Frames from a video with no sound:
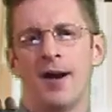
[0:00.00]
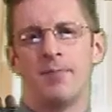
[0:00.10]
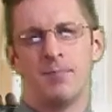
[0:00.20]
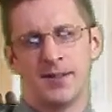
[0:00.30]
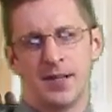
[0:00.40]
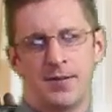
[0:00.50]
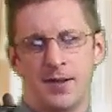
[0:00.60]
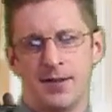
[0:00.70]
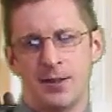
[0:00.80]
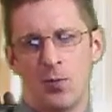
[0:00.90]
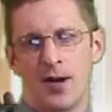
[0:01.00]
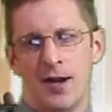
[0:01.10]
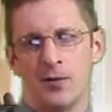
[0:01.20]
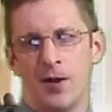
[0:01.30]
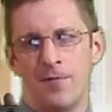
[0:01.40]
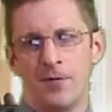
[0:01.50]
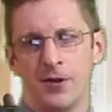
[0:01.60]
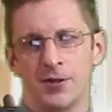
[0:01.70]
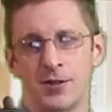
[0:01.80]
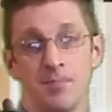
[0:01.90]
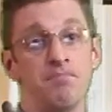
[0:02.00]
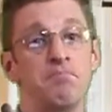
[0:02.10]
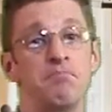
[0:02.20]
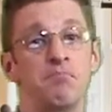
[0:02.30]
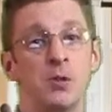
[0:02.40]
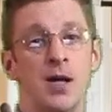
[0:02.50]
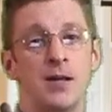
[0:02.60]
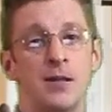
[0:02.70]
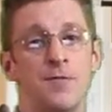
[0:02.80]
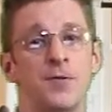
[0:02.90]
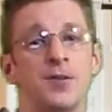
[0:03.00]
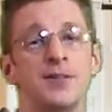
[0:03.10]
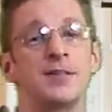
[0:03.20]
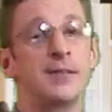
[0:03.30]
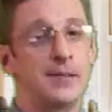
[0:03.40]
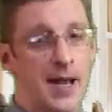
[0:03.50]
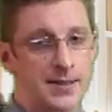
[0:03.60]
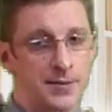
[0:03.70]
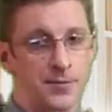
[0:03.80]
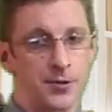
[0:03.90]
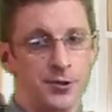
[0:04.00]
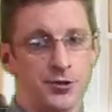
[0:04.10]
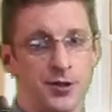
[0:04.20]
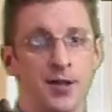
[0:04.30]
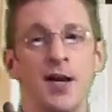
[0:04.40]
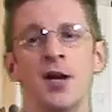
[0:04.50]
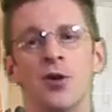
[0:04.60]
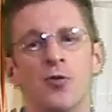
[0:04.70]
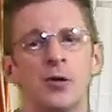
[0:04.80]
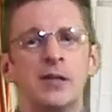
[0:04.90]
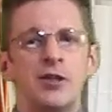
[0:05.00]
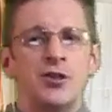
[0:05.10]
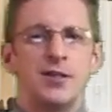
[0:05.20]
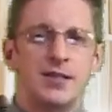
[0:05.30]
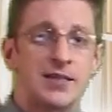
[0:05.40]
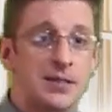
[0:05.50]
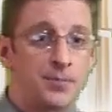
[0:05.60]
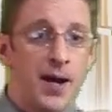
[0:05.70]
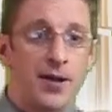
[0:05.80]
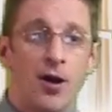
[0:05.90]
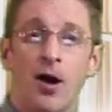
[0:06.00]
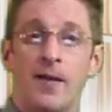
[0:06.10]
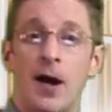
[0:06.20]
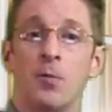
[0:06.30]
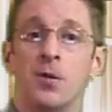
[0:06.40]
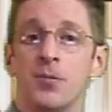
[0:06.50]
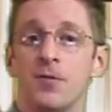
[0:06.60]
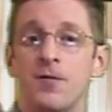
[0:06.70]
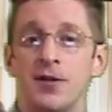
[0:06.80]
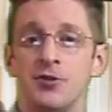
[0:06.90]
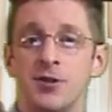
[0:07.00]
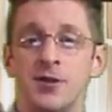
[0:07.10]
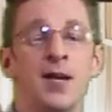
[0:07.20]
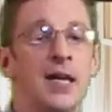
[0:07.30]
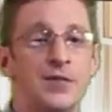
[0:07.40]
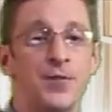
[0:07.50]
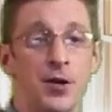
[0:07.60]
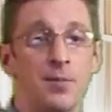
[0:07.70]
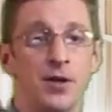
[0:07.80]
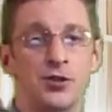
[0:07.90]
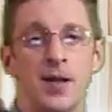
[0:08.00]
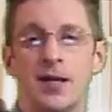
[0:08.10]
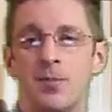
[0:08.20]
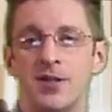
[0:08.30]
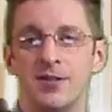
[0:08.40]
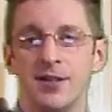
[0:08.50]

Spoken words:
All right, let's get the easy one out of the way first. Luckily for the selective Christian, religion, despite all outward professions, is very much like a